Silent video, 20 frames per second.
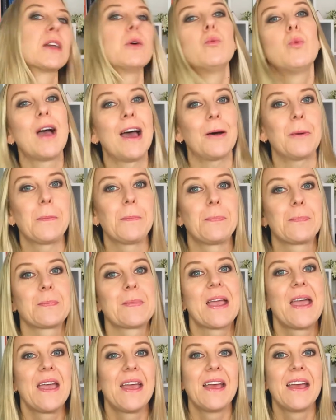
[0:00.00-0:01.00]
Well,
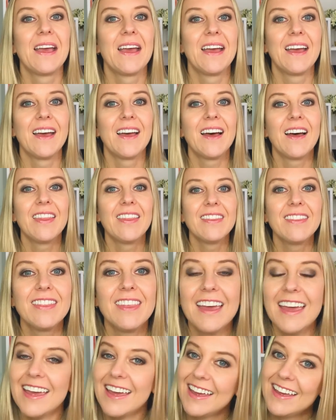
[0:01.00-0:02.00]

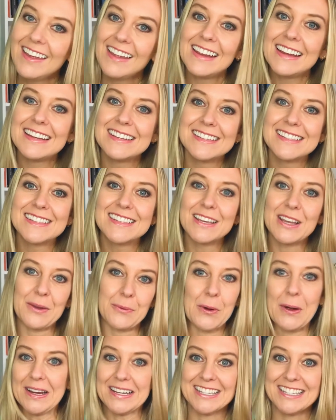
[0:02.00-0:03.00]
there is the
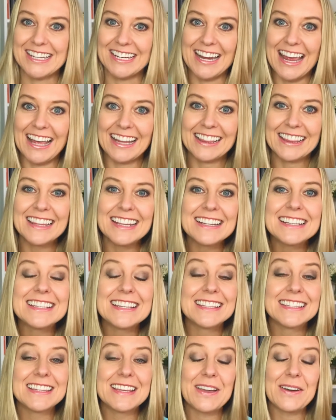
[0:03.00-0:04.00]
question and
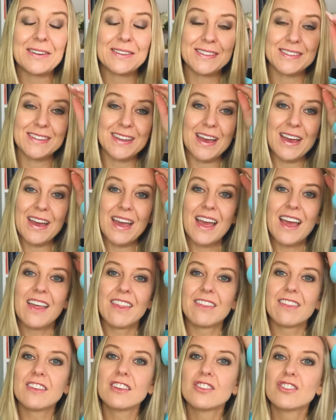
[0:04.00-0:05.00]
this is the answer.
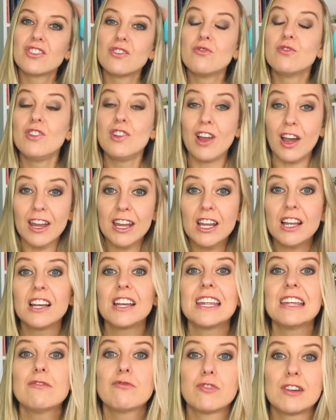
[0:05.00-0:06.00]
The
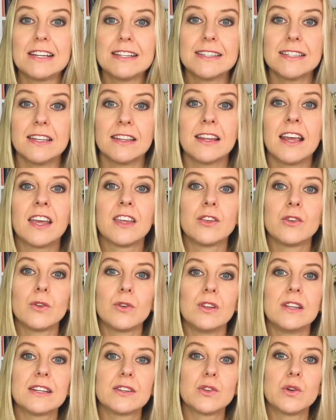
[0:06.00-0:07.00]
likely reason that
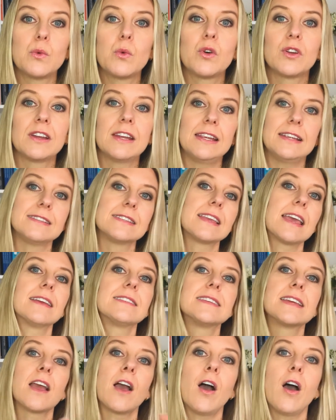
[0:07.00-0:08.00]
your little one is
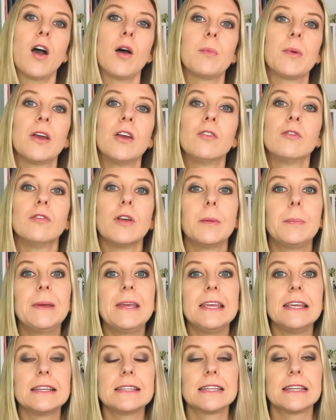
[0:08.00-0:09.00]
getting up
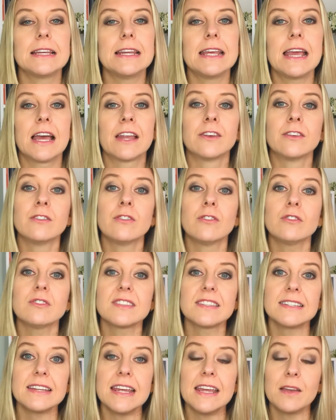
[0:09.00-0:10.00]
repeatedly and not
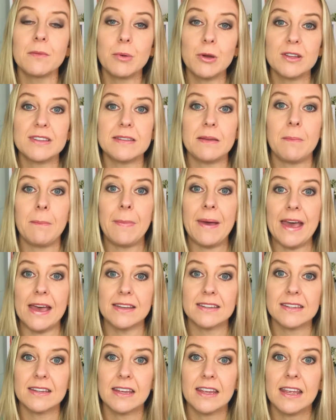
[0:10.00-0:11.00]
staying put in bed